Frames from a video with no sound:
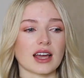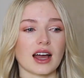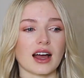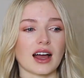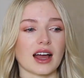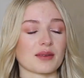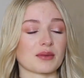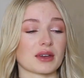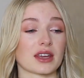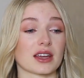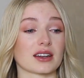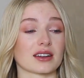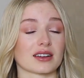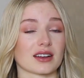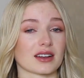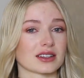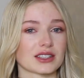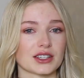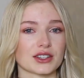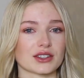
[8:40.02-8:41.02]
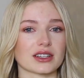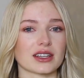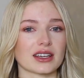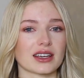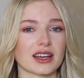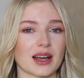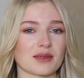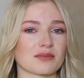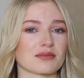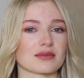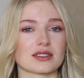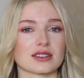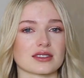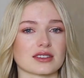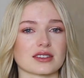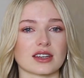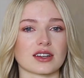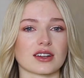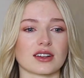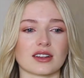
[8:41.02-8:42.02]
yeah, I mean, clearly I'm
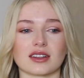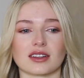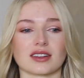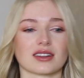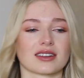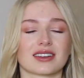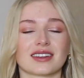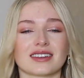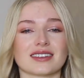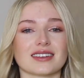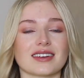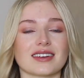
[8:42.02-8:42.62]
still